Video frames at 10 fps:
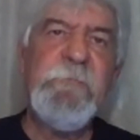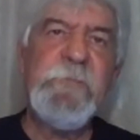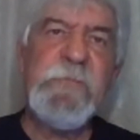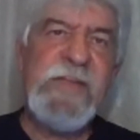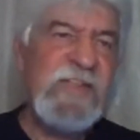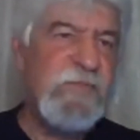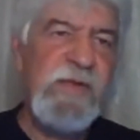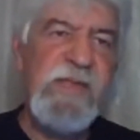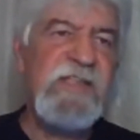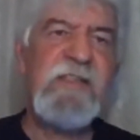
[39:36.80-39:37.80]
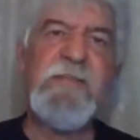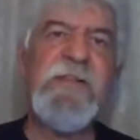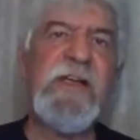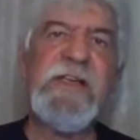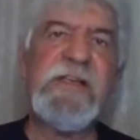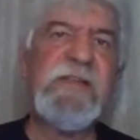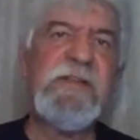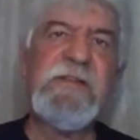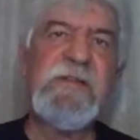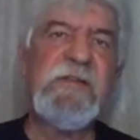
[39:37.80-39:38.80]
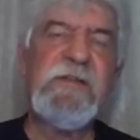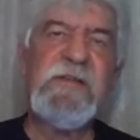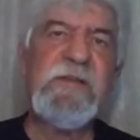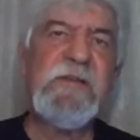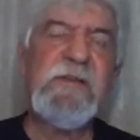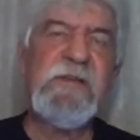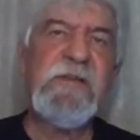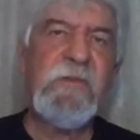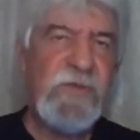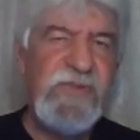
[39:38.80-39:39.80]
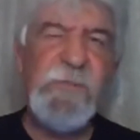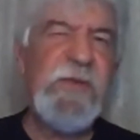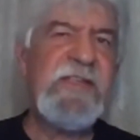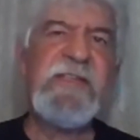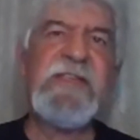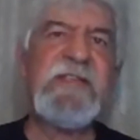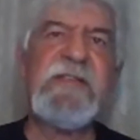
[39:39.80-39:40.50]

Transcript: But as we wrestle, Father, would you bless us?